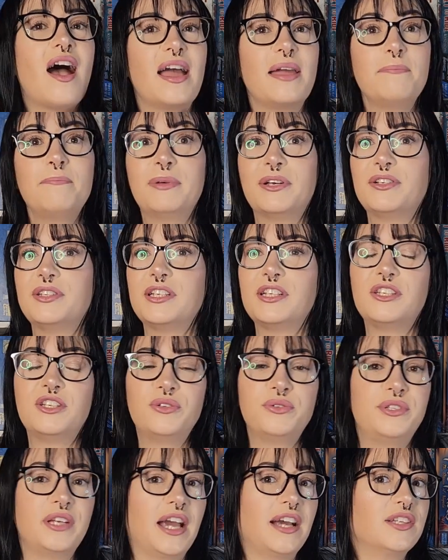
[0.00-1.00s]
I'm building
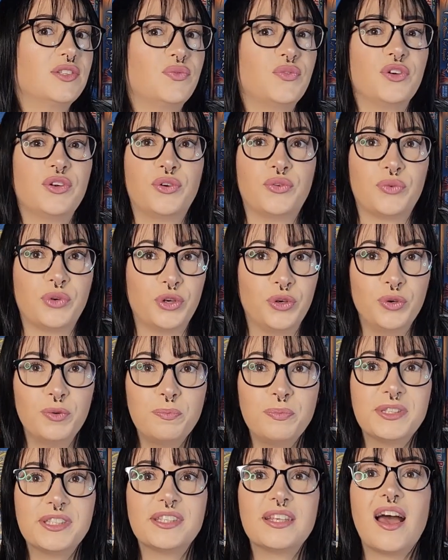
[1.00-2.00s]
new decks for
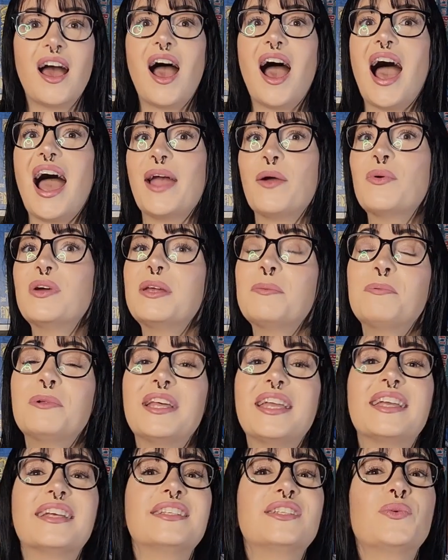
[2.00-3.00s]
groups, I want to
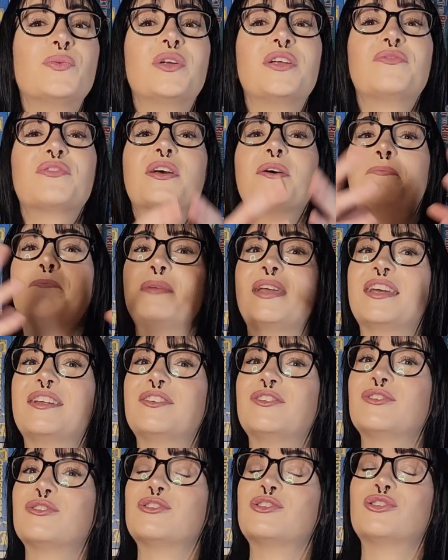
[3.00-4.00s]
play into one of
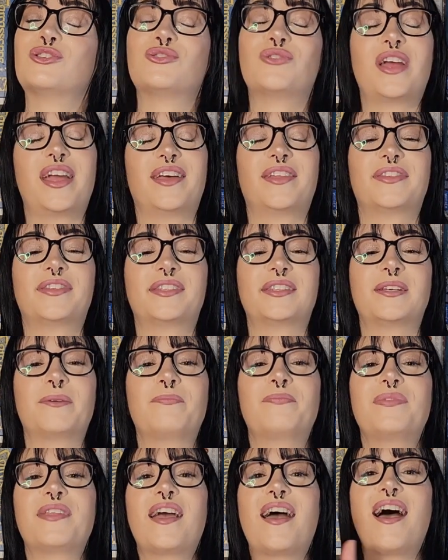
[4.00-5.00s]
Commander's strengths:
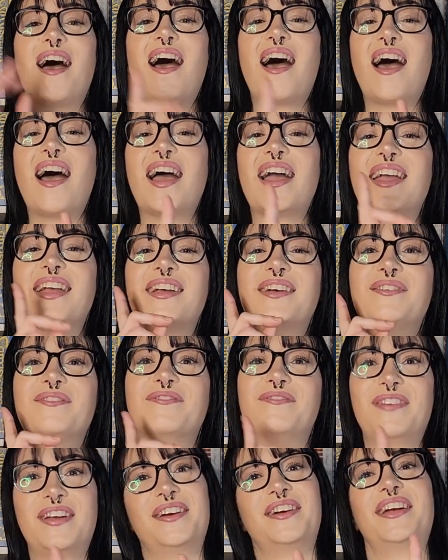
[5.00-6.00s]
high
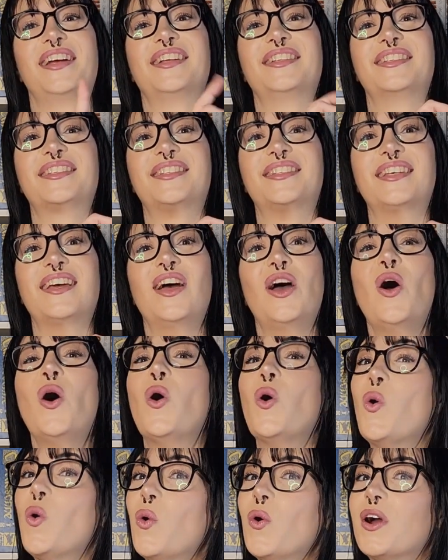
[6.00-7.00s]
variance.
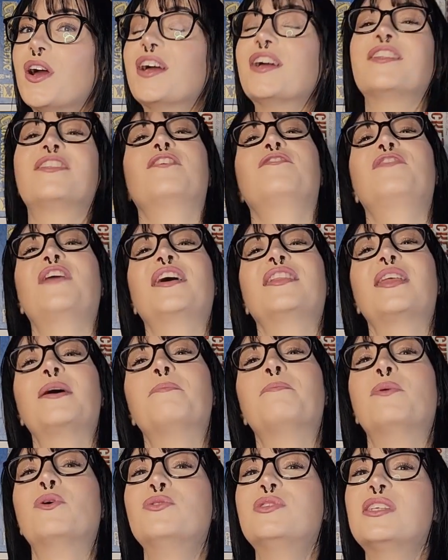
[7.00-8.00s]
Or the fact
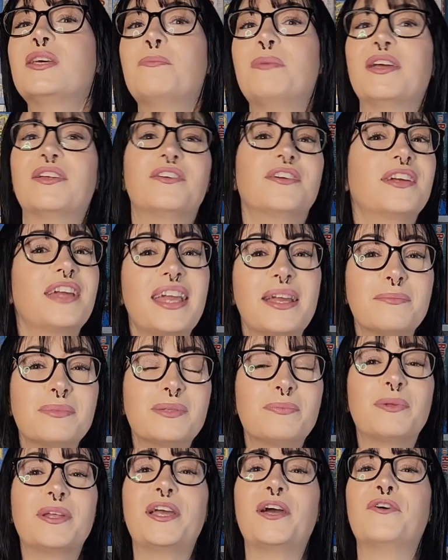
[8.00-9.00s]
that most Commander
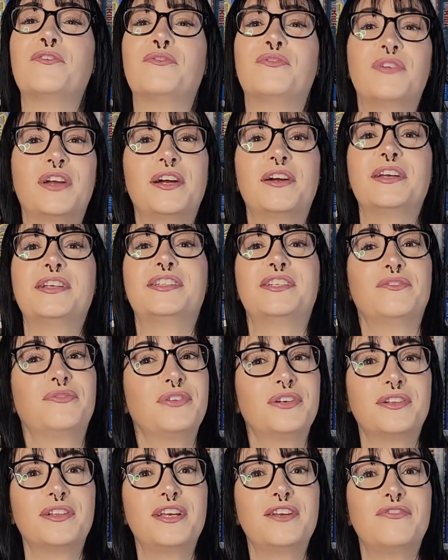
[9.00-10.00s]
games play out very
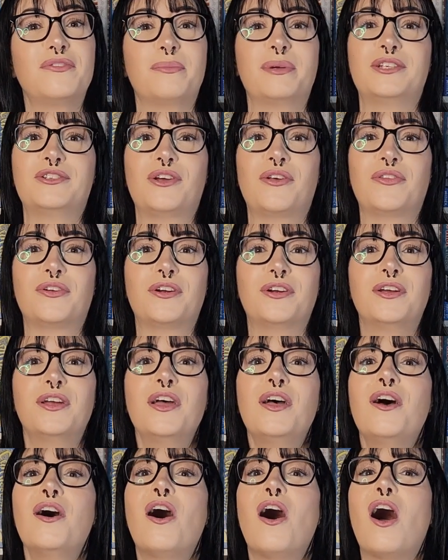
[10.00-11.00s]
differently from each other,
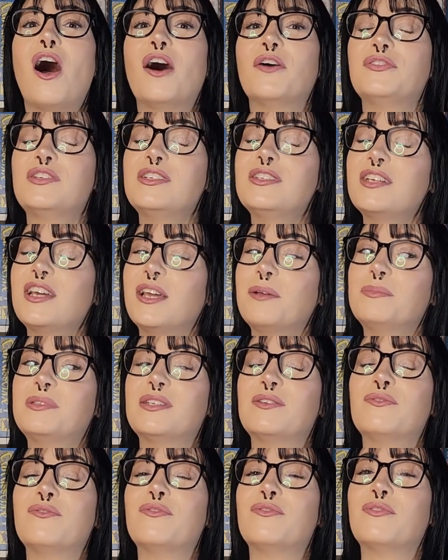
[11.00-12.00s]
oftentimes
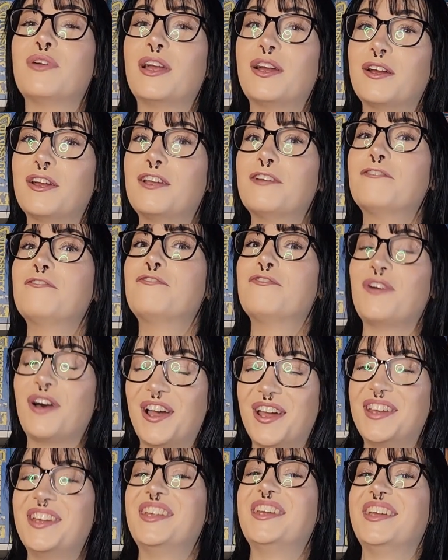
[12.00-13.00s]
in very
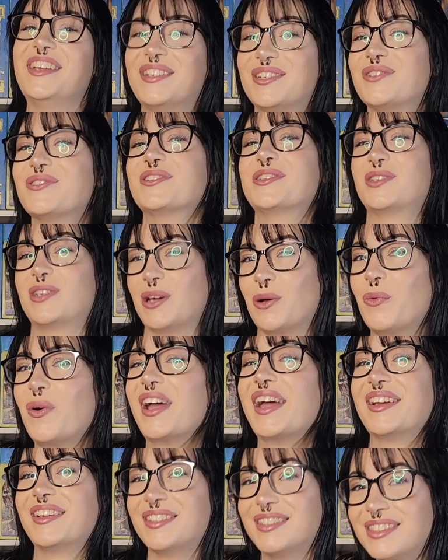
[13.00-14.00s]
fun and interesting
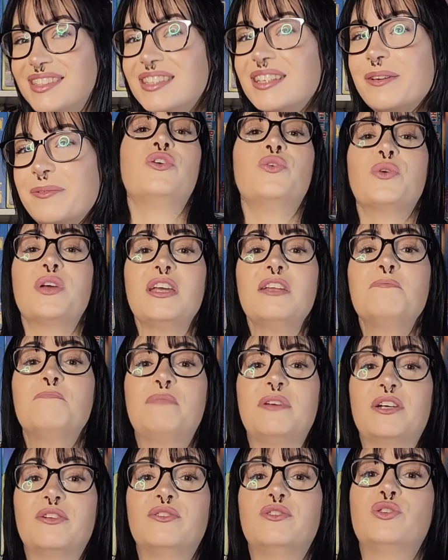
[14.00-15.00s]
ways. You can
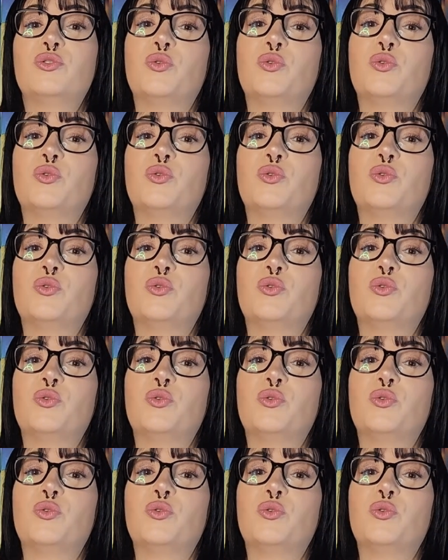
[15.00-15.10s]
build